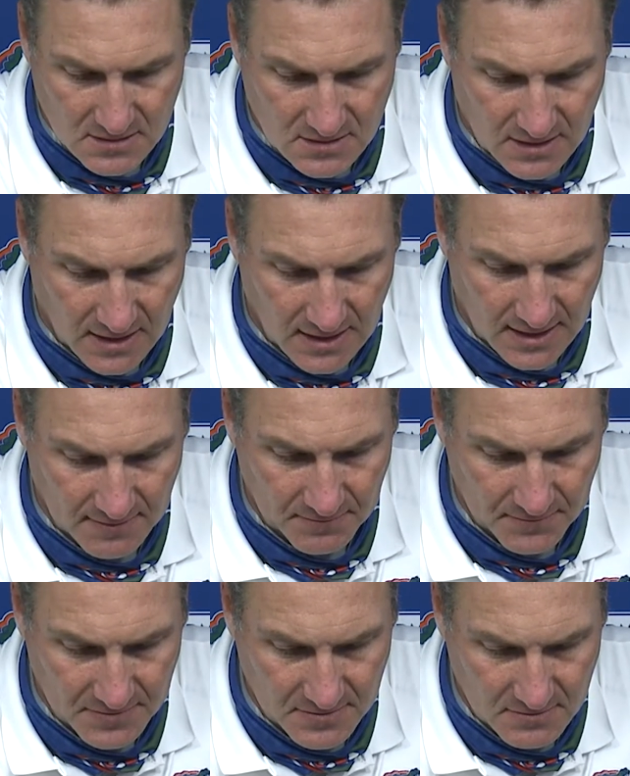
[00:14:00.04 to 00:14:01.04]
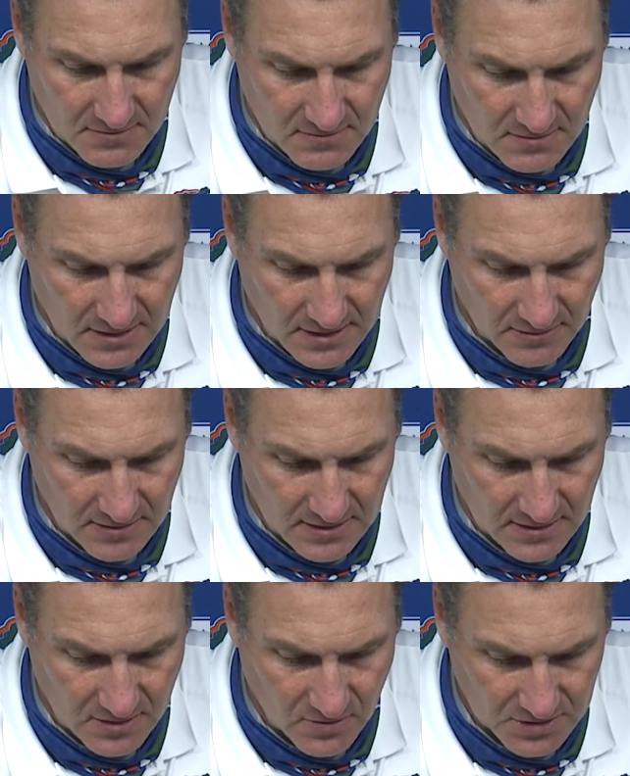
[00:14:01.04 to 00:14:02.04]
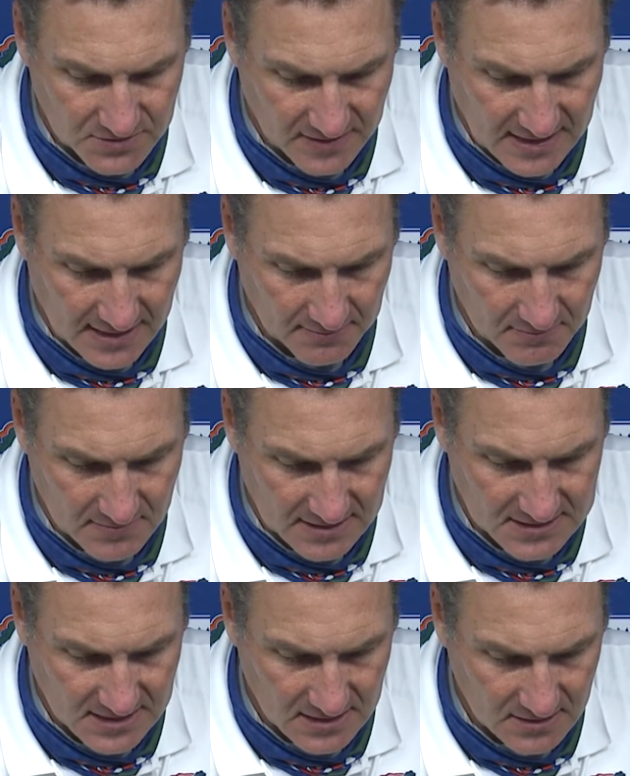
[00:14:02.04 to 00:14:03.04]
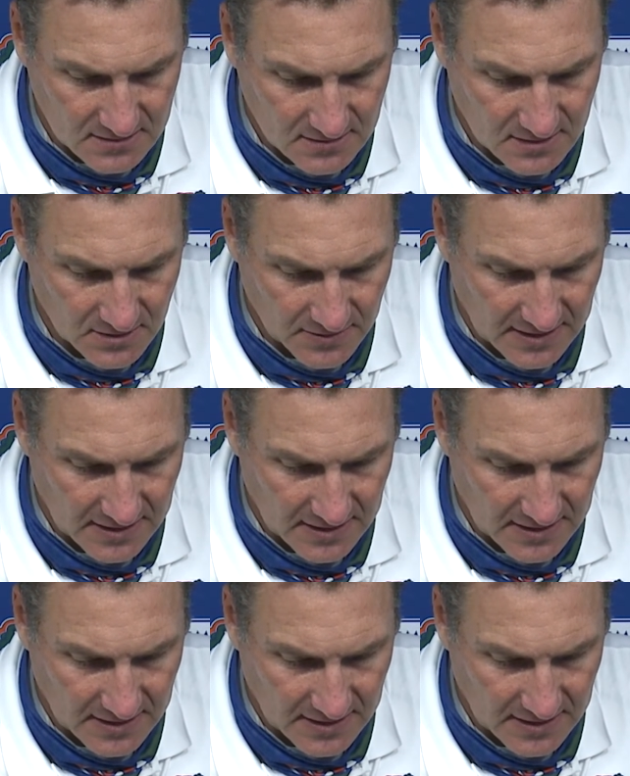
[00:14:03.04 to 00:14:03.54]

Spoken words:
in the course of a game. That's it. You know,